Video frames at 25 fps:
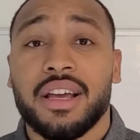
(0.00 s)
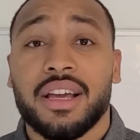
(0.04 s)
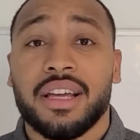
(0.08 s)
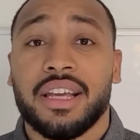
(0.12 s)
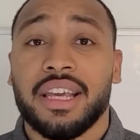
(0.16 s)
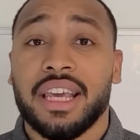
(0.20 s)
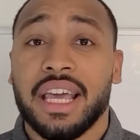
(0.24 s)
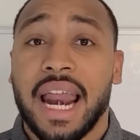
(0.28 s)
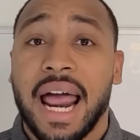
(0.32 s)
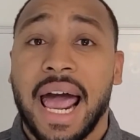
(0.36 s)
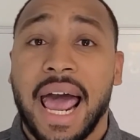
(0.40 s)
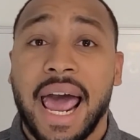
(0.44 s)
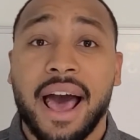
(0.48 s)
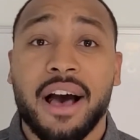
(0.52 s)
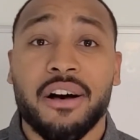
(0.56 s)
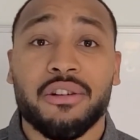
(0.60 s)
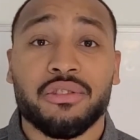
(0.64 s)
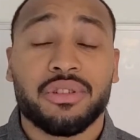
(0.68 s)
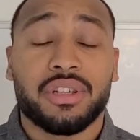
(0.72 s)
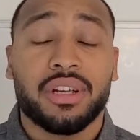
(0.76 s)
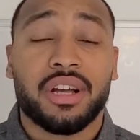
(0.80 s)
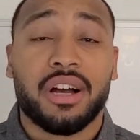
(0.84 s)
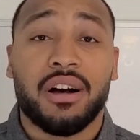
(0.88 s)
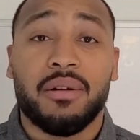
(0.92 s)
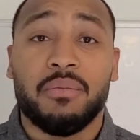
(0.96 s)
a house,
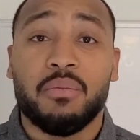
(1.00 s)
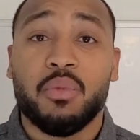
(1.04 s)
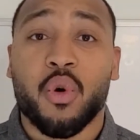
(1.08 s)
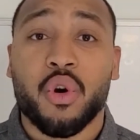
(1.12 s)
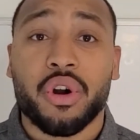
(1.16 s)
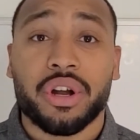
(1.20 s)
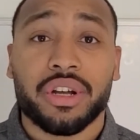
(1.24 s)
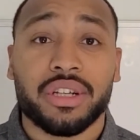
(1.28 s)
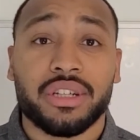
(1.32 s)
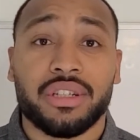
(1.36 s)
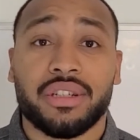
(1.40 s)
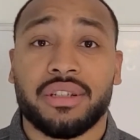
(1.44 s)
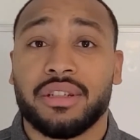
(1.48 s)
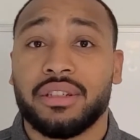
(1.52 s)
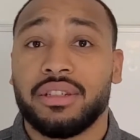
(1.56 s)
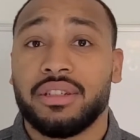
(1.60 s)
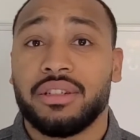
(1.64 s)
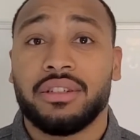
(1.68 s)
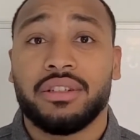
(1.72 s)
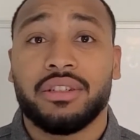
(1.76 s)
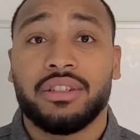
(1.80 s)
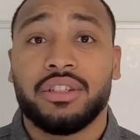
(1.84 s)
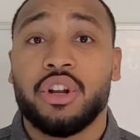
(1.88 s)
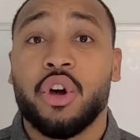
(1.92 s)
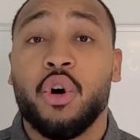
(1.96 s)
mortgage,
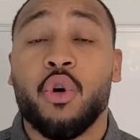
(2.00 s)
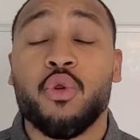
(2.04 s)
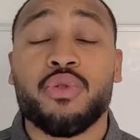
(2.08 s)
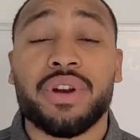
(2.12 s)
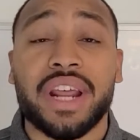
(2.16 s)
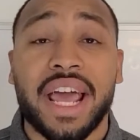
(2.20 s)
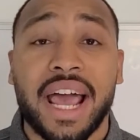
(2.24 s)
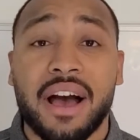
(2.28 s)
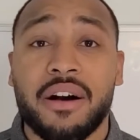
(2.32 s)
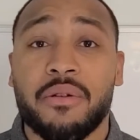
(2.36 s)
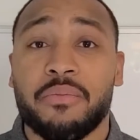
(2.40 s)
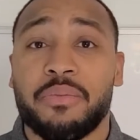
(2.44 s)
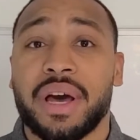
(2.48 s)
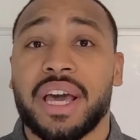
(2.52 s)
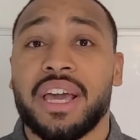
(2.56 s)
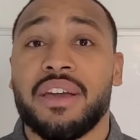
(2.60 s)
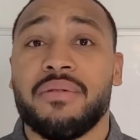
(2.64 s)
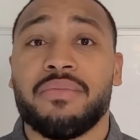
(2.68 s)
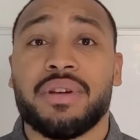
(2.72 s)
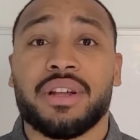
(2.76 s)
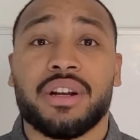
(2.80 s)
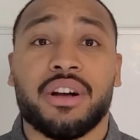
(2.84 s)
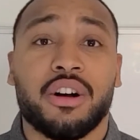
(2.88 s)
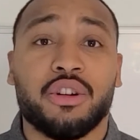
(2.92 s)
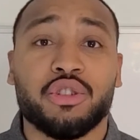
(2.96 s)
and no down
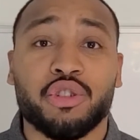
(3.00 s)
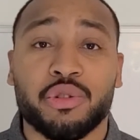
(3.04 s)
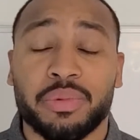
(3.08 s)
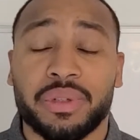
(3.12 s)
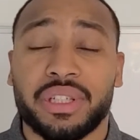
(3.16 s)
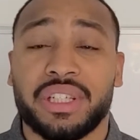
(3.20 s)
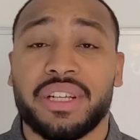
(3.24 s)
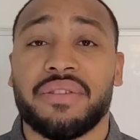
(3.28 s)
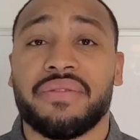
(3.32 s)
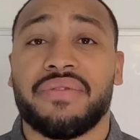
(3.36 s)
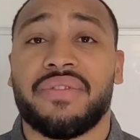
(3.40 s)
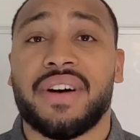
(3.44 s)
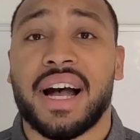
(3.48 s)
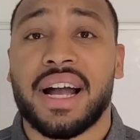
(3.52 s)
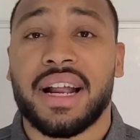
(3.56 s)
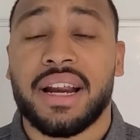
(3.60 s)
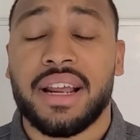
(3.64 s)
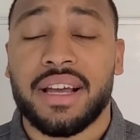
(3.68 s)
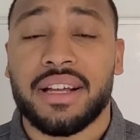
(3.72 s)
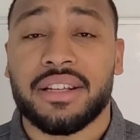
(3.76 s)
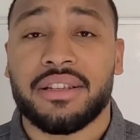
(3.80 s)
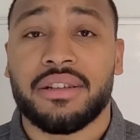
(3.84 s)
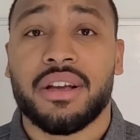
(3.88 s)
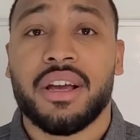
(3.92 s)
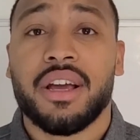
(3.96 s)
payment, 100%
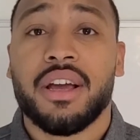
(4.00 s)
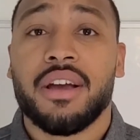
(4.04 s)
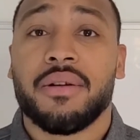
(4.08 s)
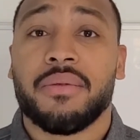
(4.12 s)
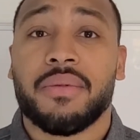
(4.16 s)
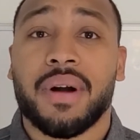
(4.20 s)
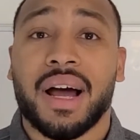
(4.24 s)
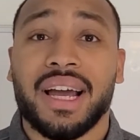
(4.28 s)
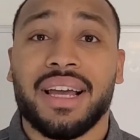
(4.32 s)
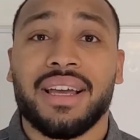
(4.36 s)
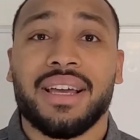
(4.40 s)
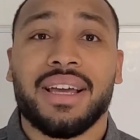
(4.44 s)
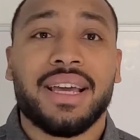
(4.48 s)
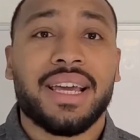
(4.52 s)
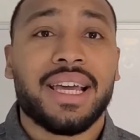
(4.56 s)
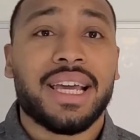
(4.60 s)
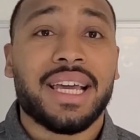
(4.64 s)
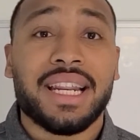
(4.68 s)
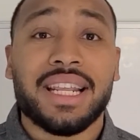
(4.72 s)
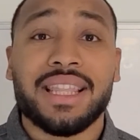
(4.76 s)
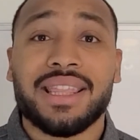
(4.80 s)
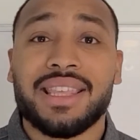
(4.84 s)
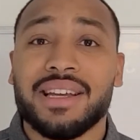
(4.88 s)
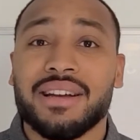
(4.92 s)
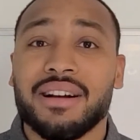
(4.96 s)
finance, right?
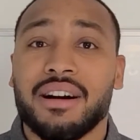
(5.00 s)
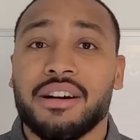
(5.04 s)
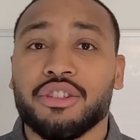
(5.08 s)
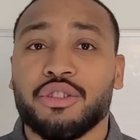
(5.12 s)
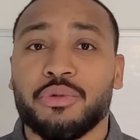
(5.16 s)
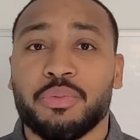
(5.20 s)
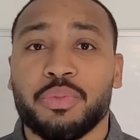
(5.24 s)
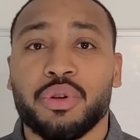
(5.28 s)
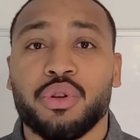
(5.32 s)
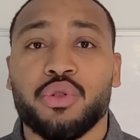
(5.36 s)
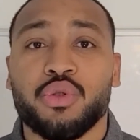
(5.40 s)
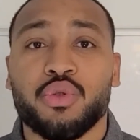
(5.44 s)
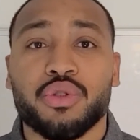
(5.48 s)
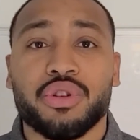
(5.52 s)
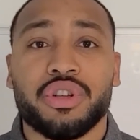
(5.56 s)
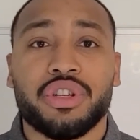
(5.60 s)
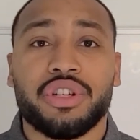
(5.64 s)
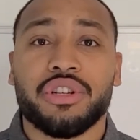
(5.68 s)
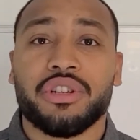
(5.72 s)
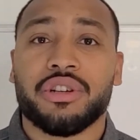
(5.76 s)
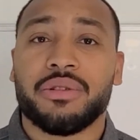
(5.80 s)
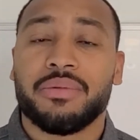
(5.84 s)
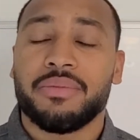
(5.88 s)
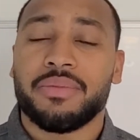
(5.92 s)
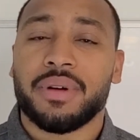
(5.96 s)
Anything
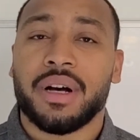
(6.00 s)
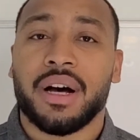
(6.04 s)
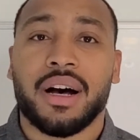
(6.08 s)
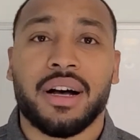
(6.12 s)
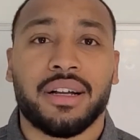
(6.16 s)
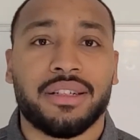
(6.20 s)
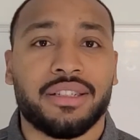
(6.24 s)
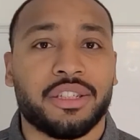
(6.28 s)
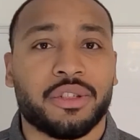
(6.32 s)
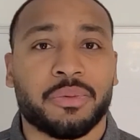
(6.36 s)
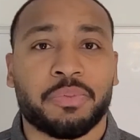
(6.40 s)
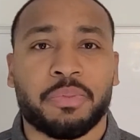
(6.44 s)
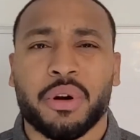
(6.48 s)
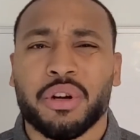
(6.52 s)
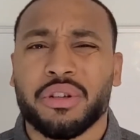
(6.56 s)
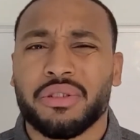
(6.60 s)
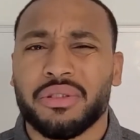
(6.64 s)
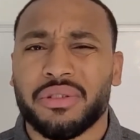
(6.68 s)
entrepreneurship, just personal